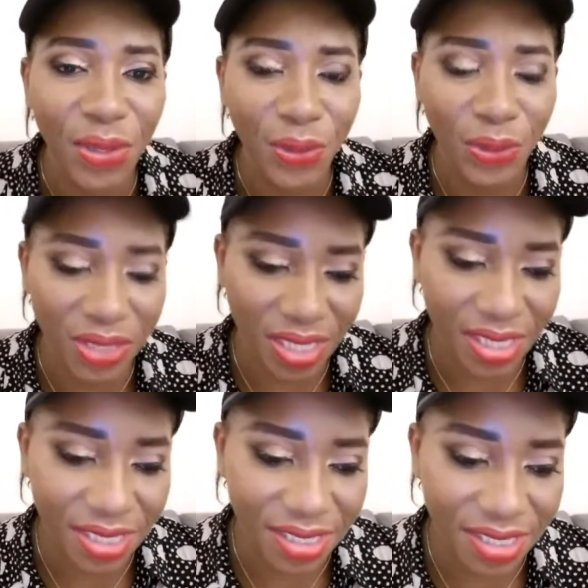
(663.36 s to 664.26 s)

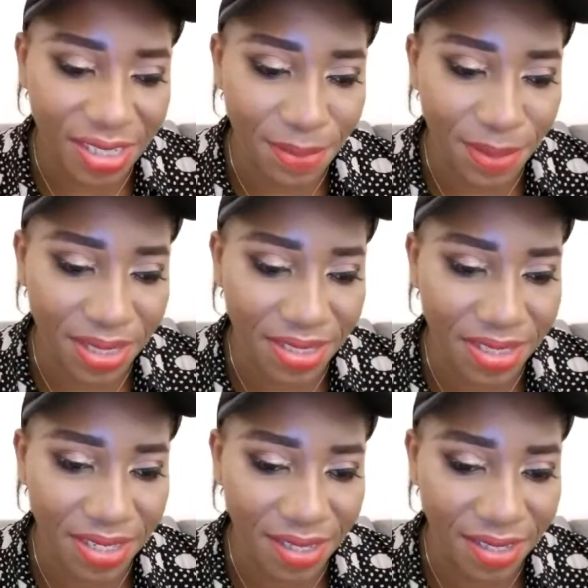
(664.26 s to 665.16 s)
Uche
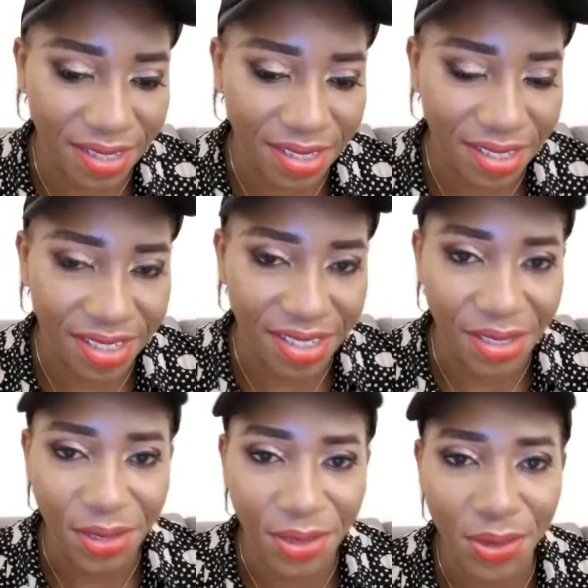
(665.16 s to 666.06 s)
Chinjemanze.
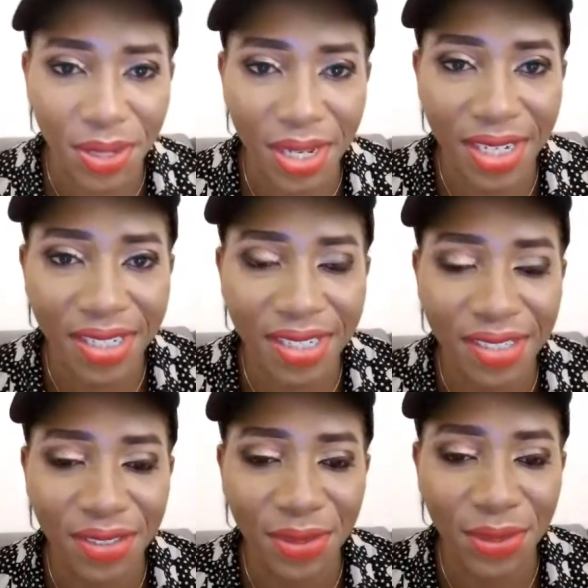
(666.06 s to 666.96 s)
Should I
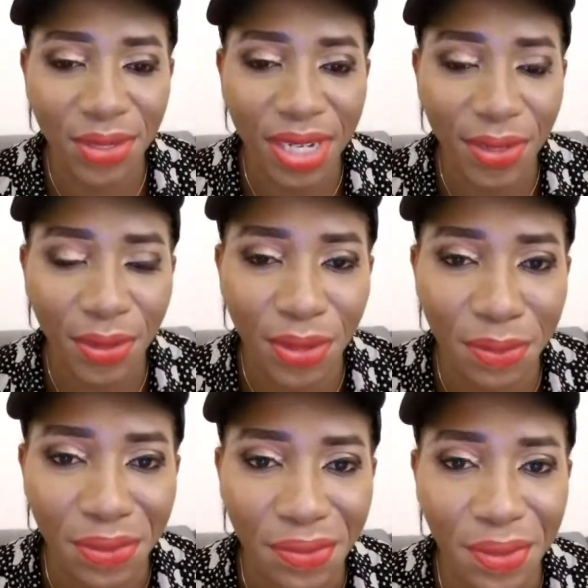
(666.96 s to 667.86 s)
do you know I know
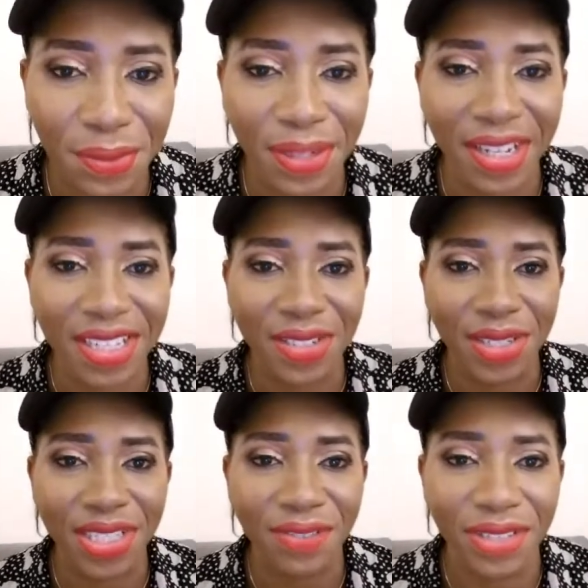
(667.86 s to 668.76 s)
you before, but let's
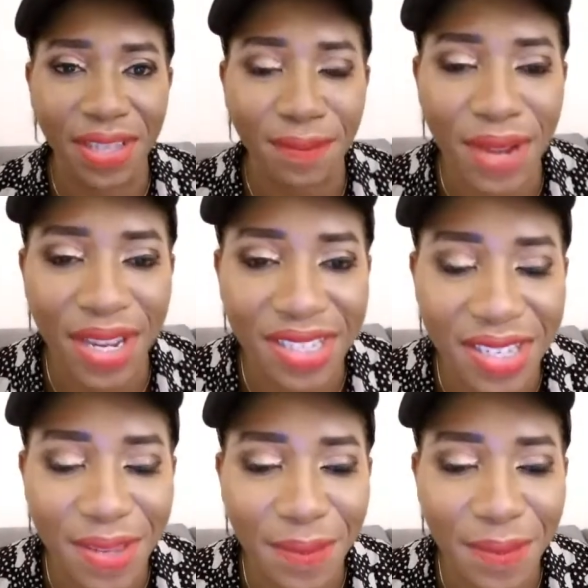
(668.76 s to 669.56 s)
just leave it apart.